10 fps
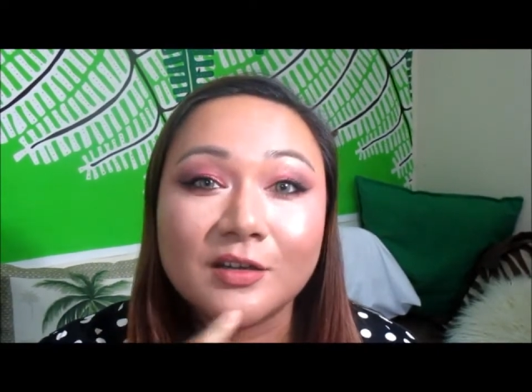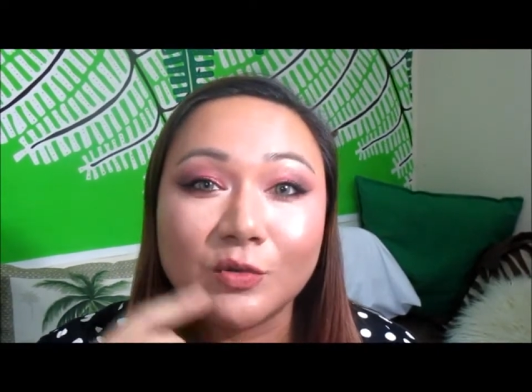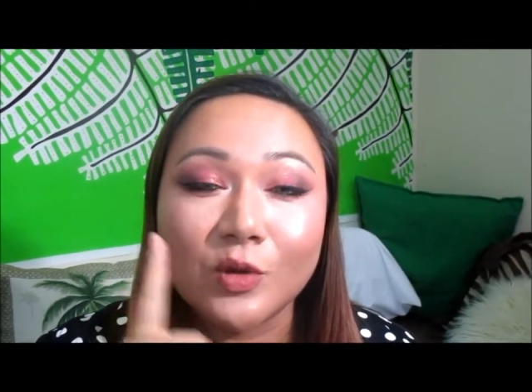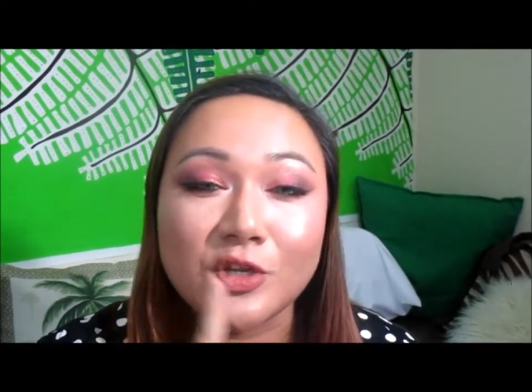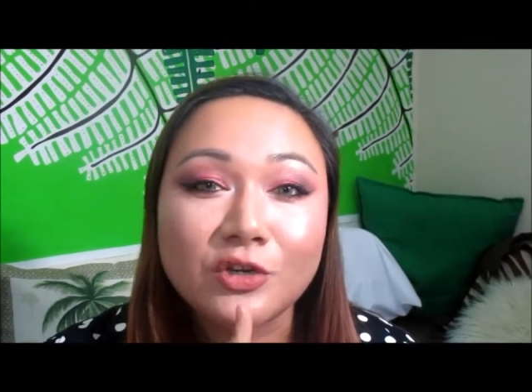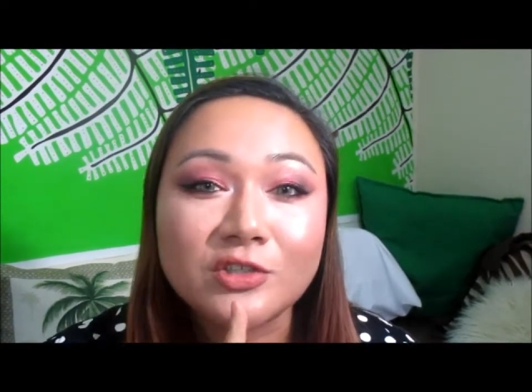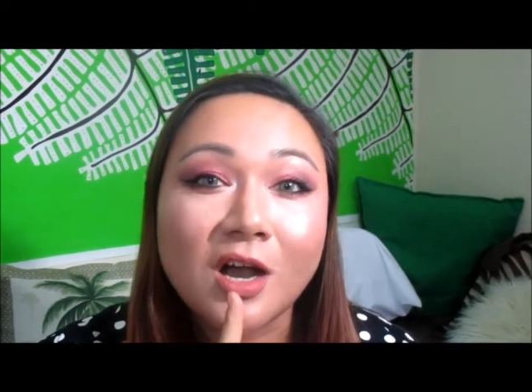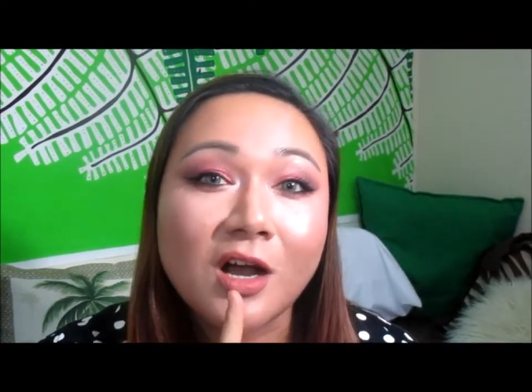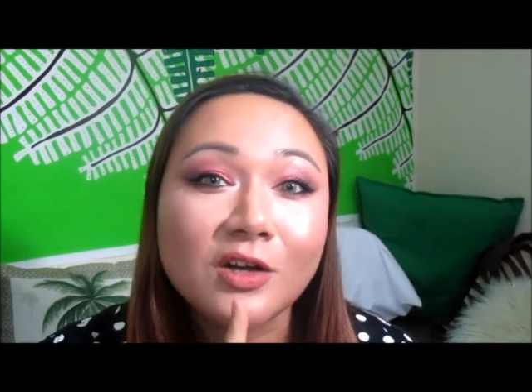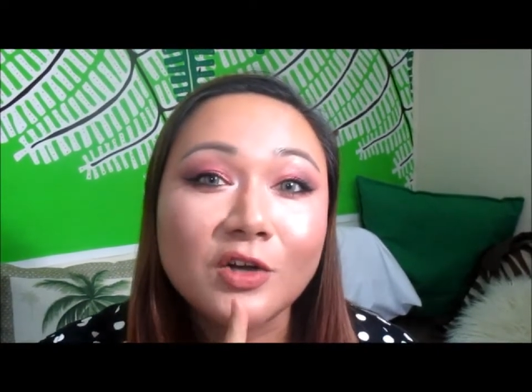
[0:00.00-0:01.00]
When your
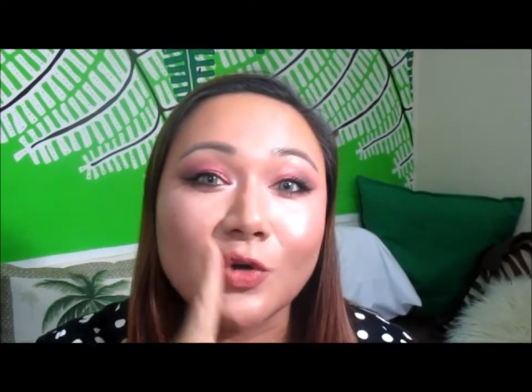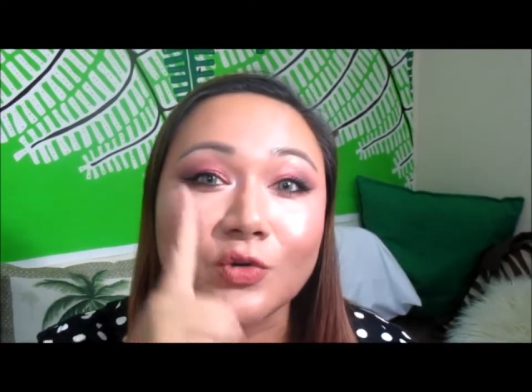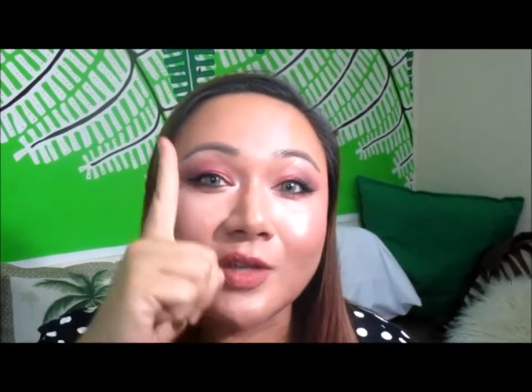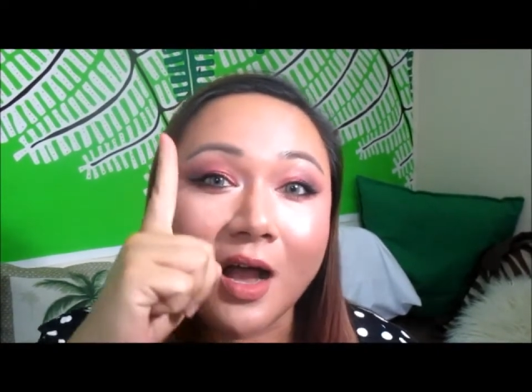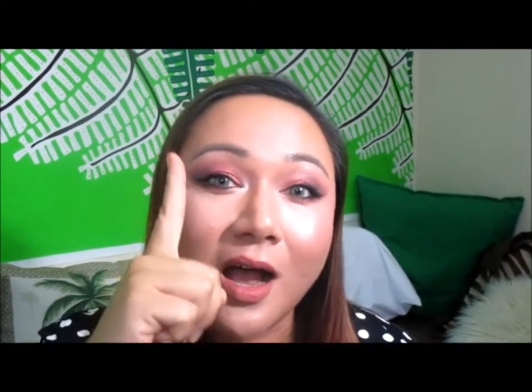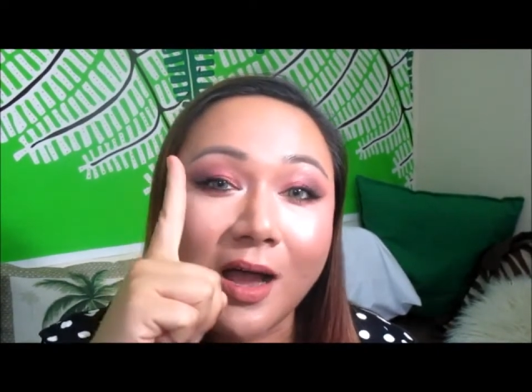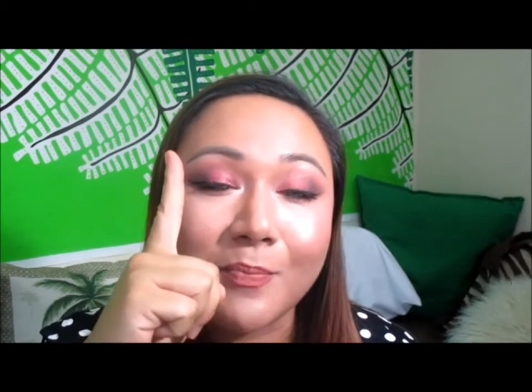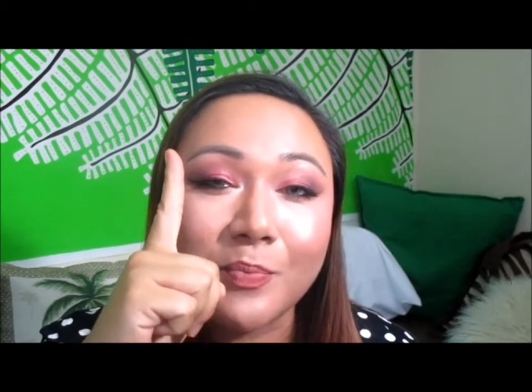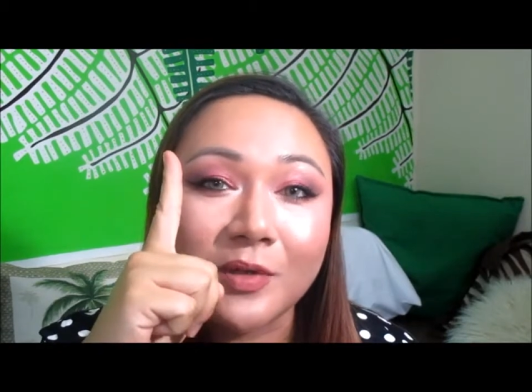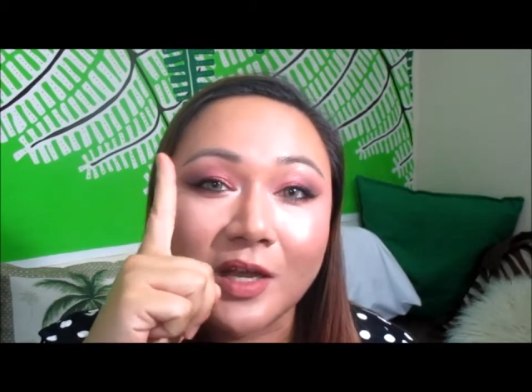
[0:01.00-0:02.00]
tongue goes
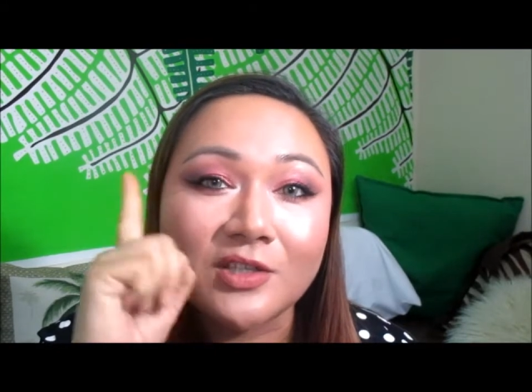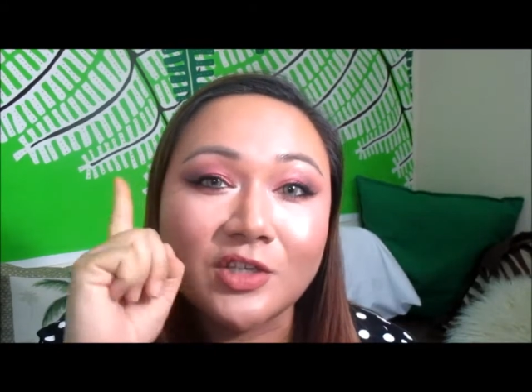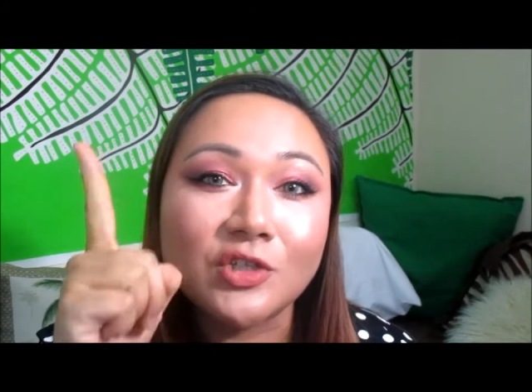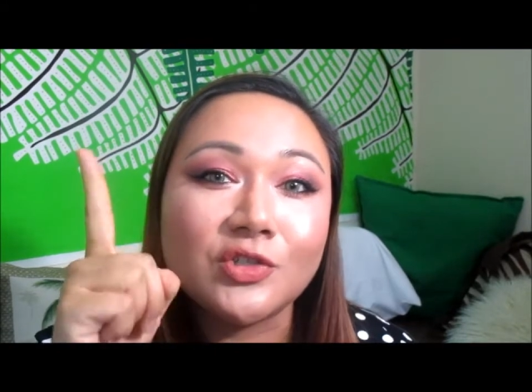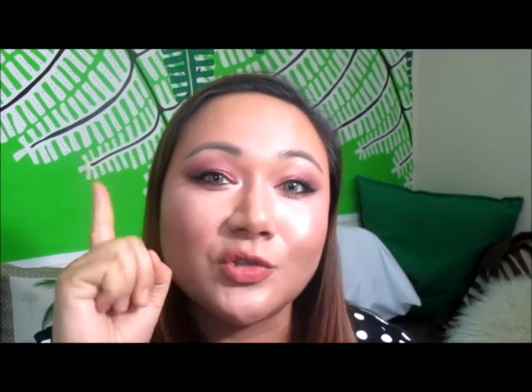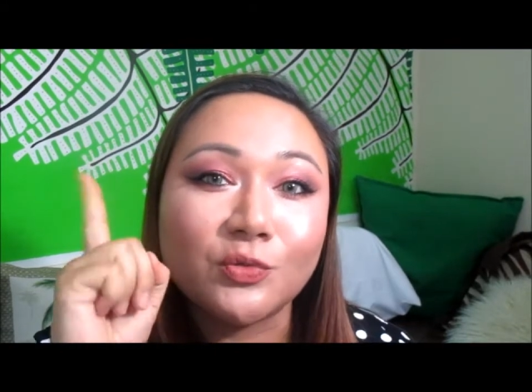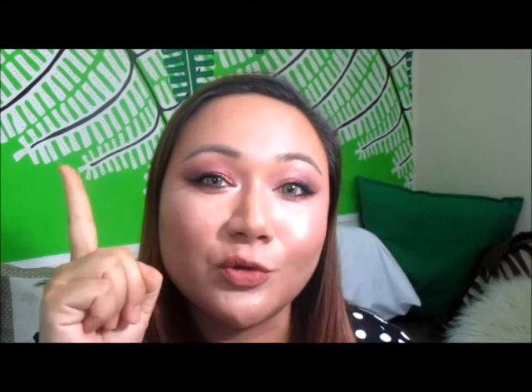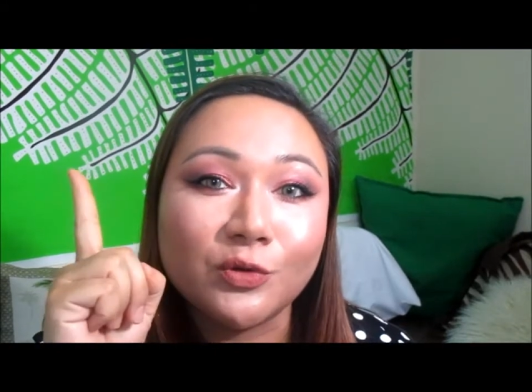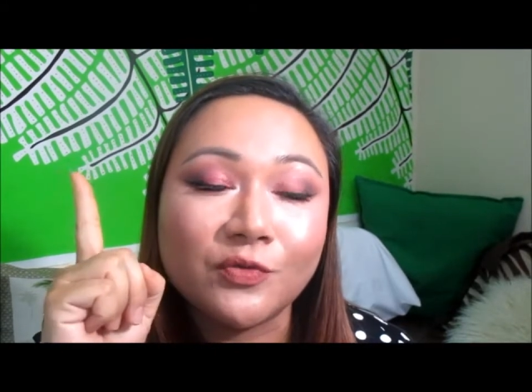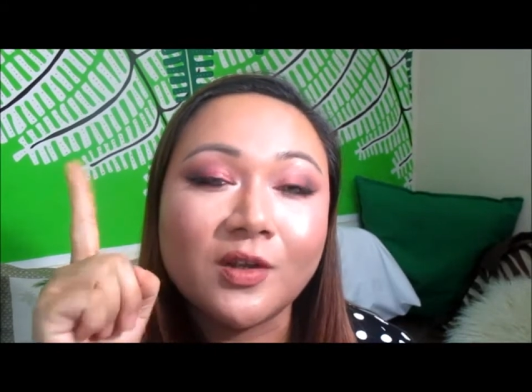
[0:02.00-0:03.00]
up and touches the
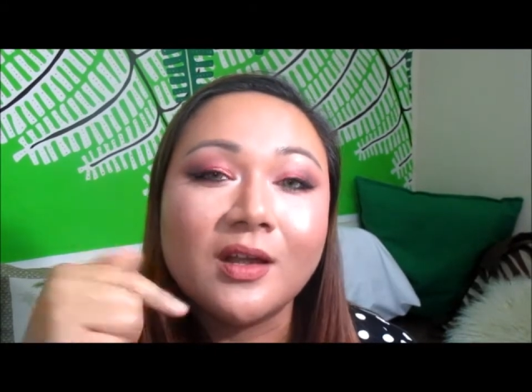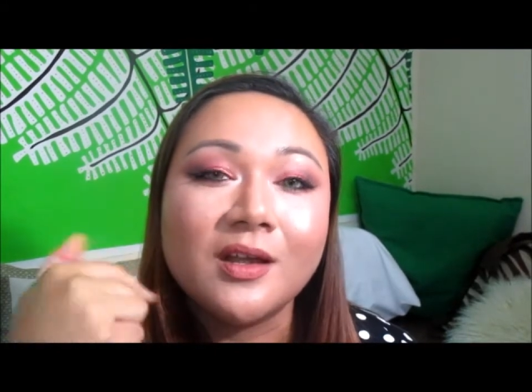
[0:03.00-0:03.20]
roof,